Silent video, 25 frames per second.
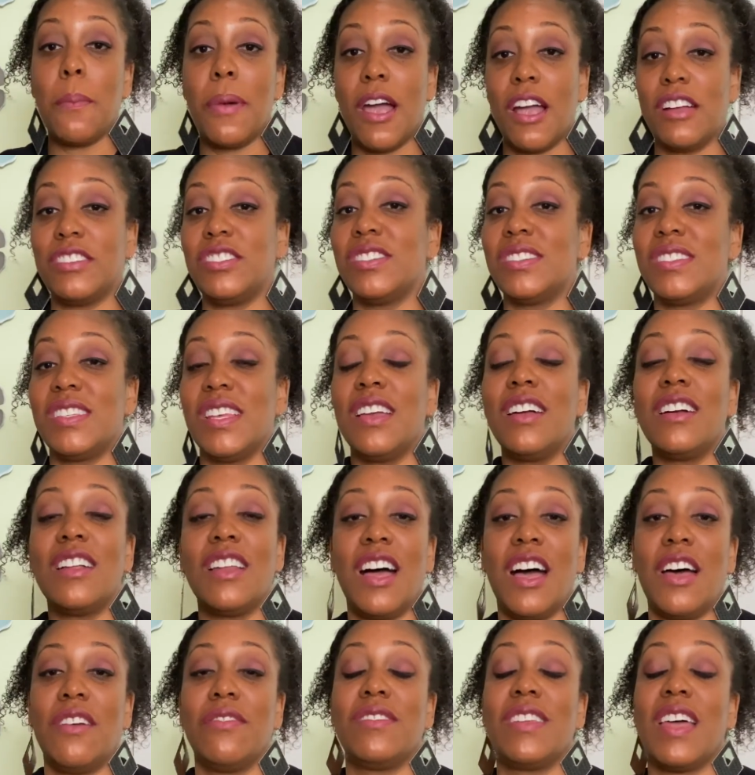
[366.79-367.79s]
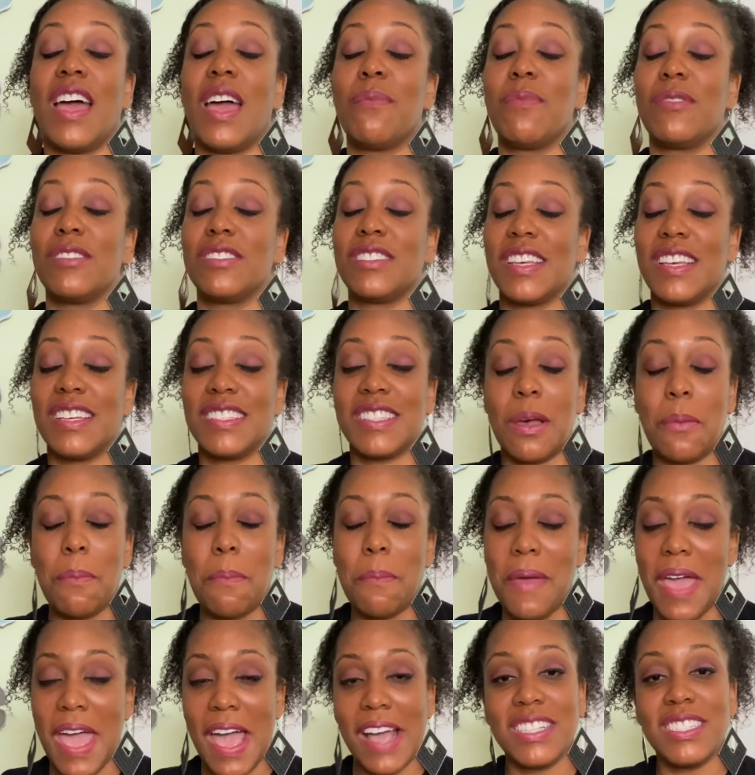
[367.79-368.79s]
Purchasing cloth diapers is a
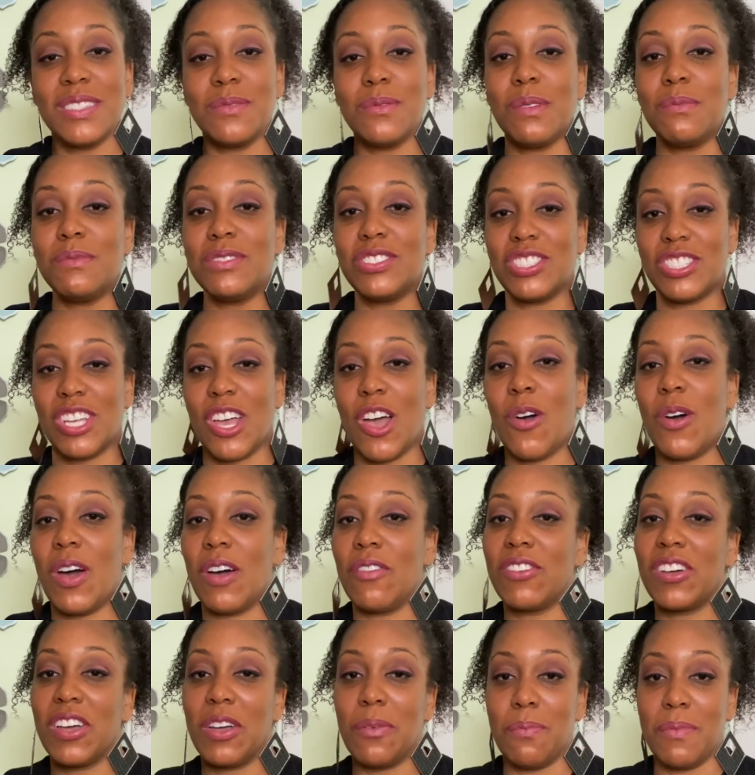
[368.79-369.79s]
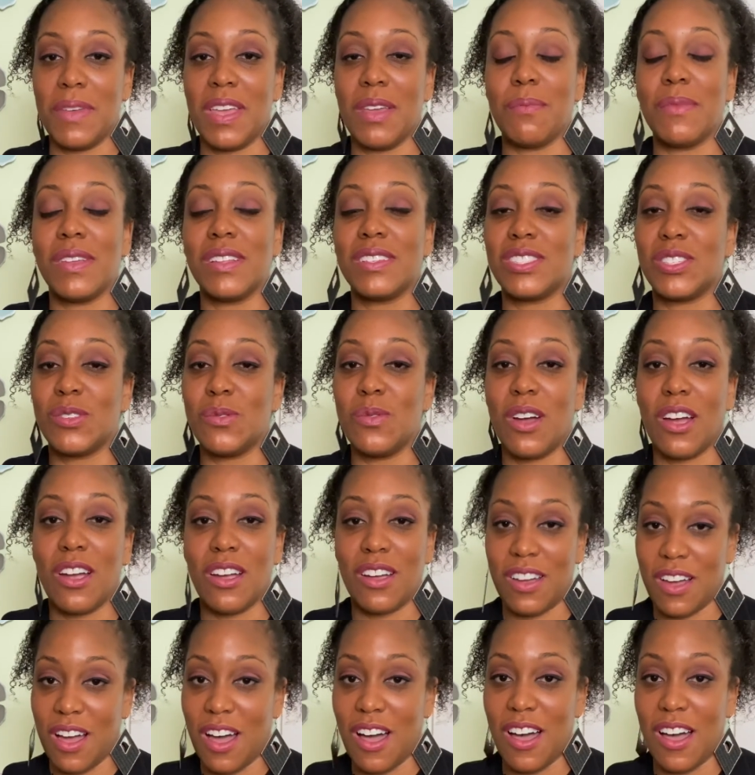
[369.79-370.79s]
maximum show of commitment to her
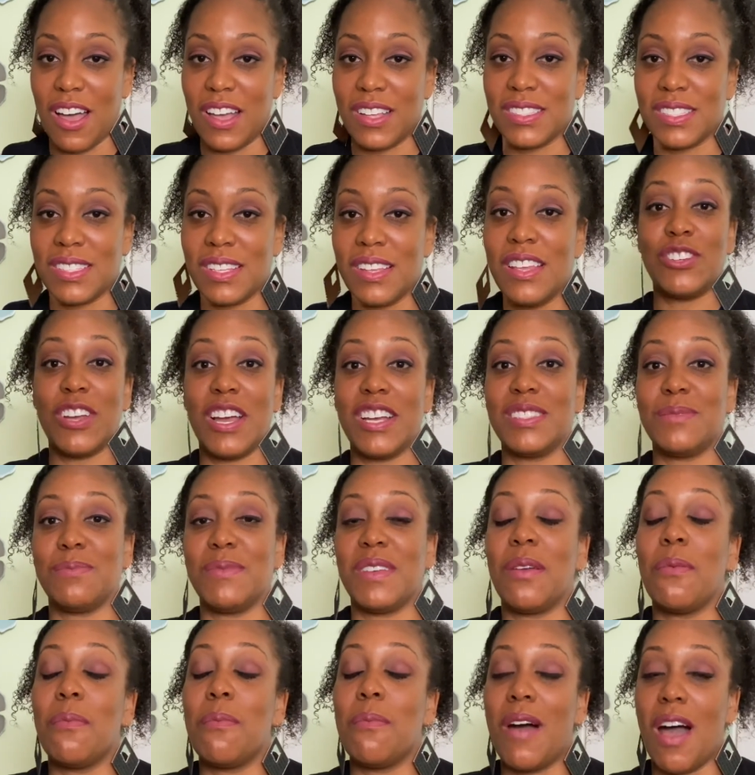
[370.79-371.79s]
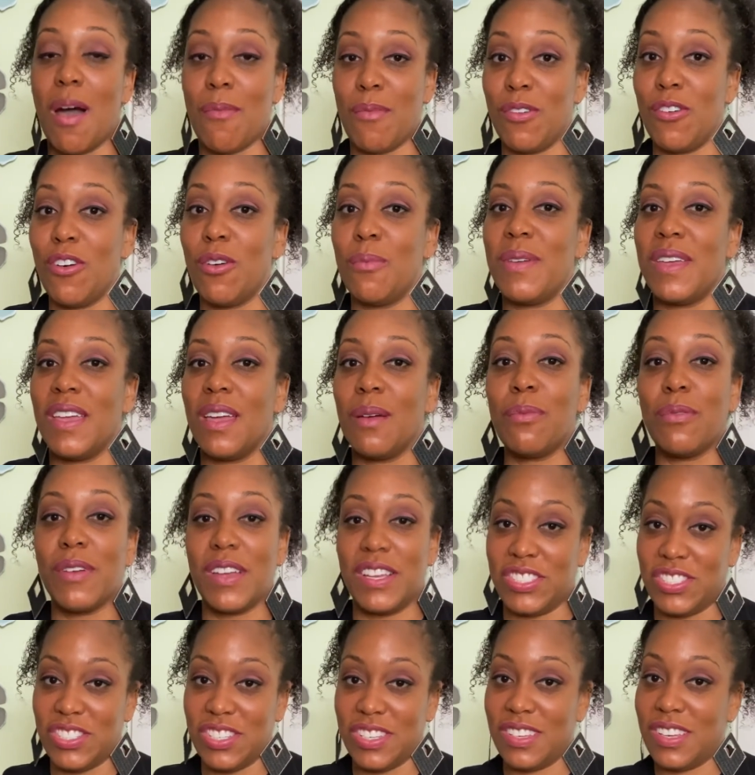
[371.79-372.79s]
cause. Trust me, mama will be
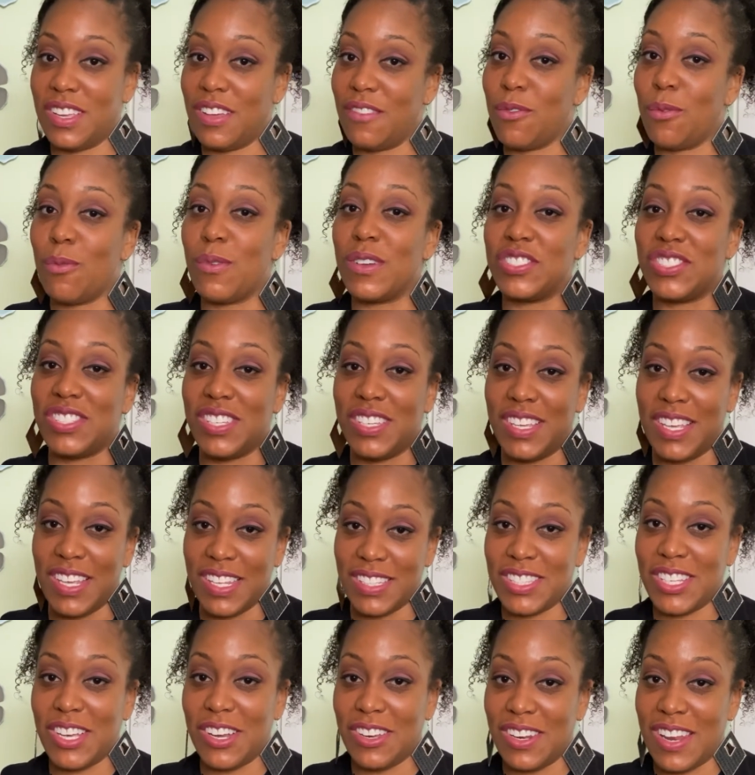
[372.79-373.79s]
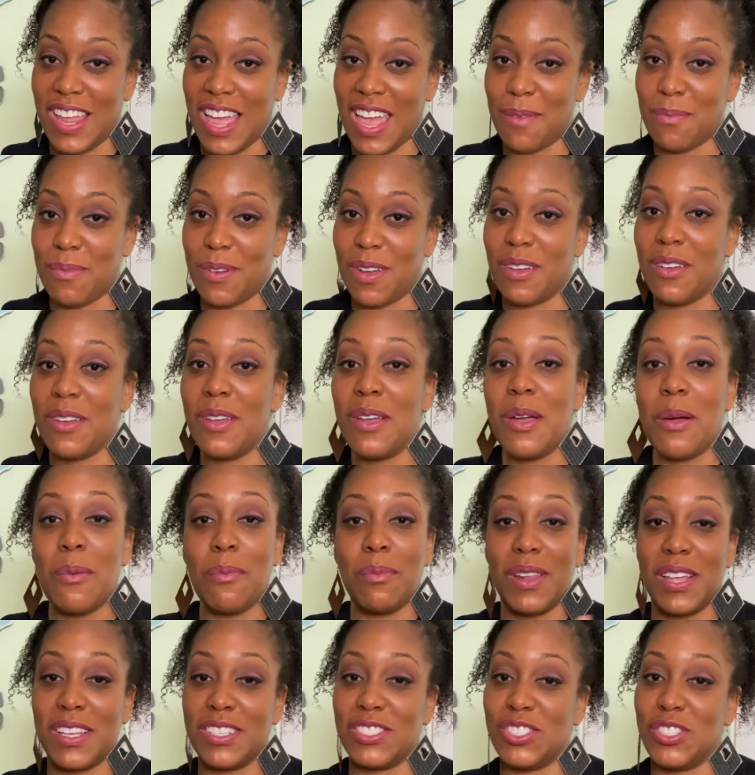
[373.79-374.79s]
appreciative when she gets her diaper,
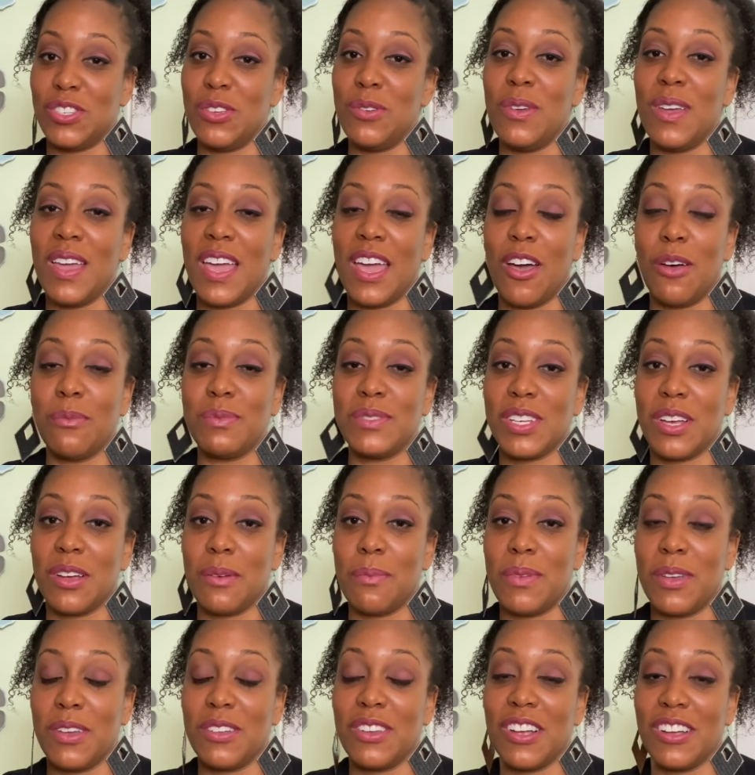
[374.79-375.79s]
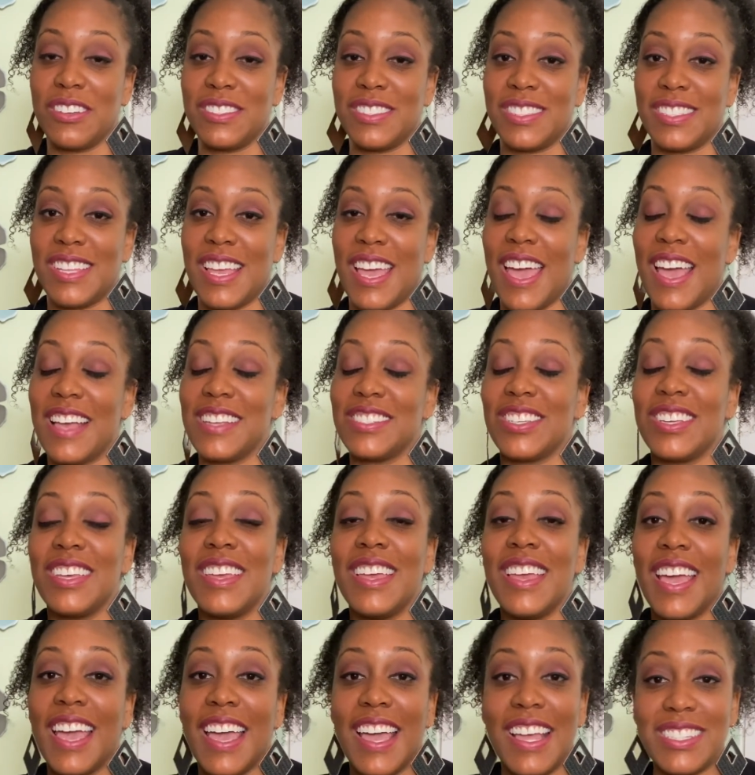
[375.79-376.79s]
plus, you helped her build her stash.
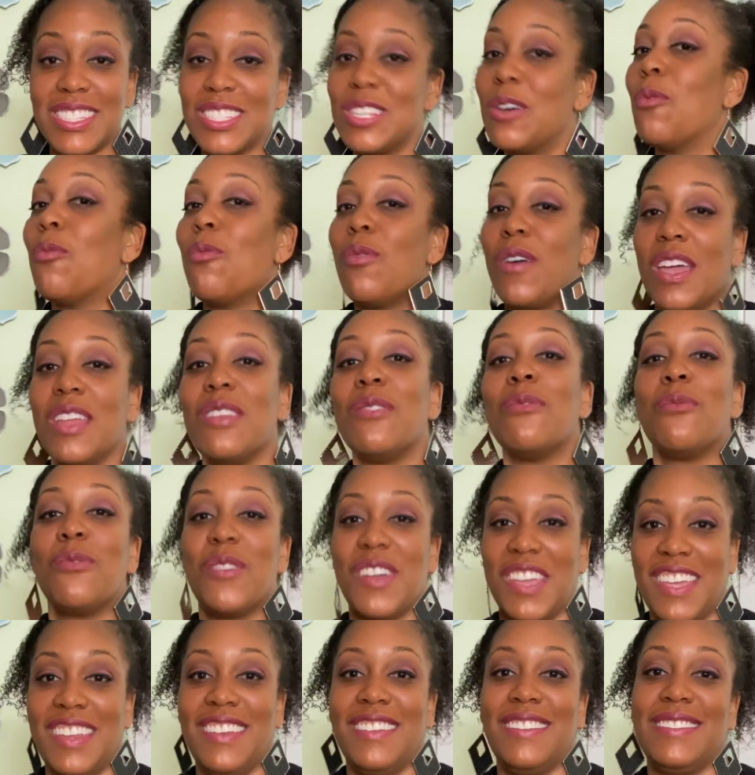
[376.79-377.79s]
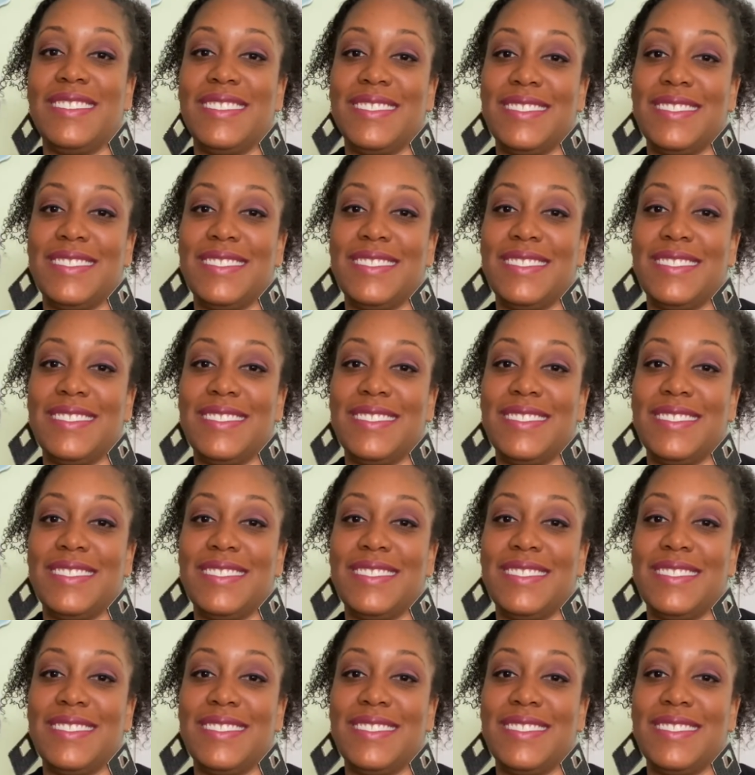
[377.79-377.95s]
It's a win win.